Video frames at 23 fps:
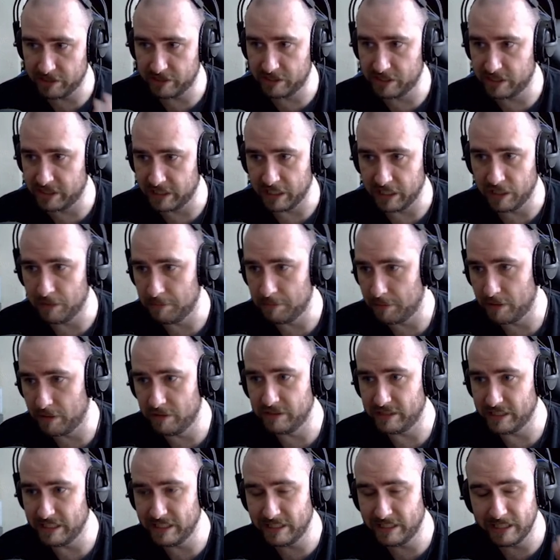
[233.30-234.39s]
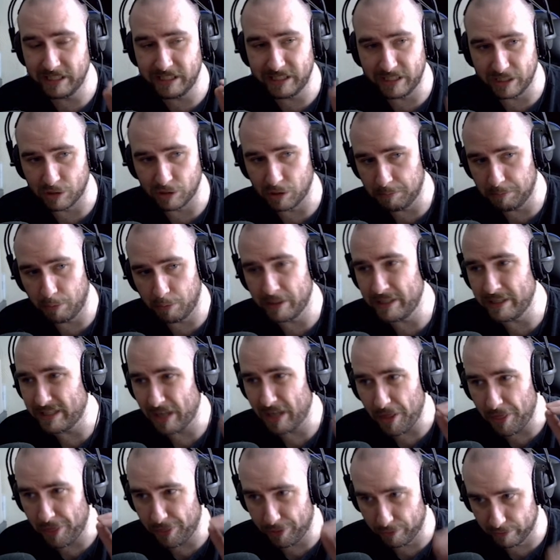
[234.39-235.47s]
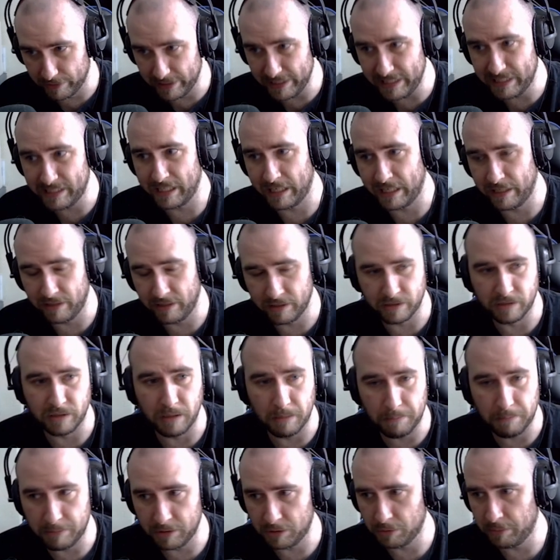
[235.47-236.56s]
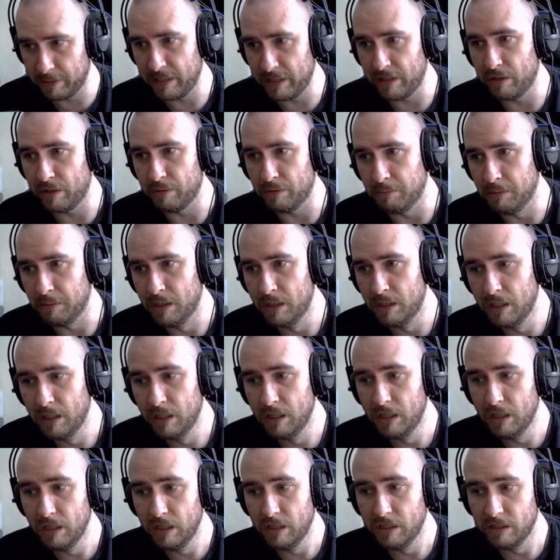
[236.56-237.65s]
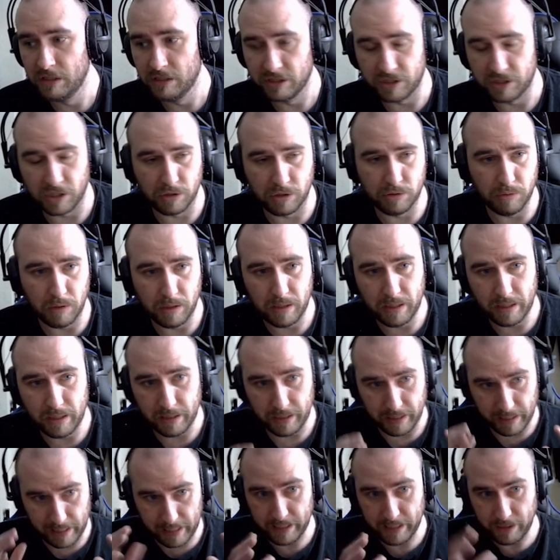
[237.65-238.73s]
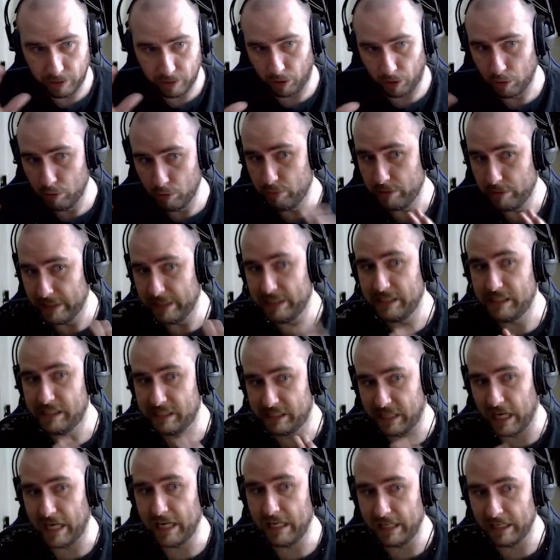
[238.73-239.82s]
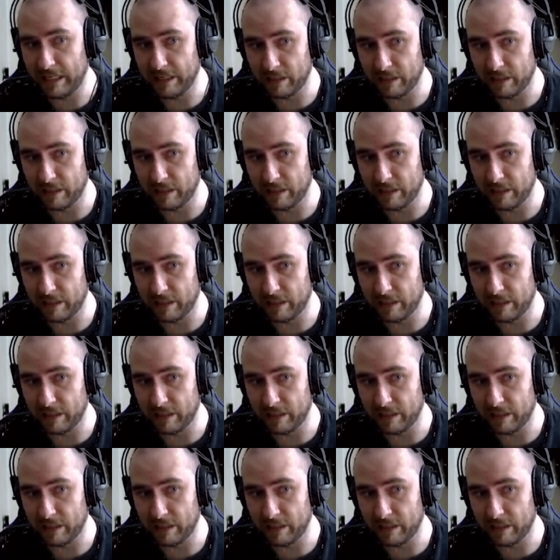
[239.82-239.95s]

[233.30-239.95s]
the St. Elmo's, it's a 0.3 second between them. So, including scaling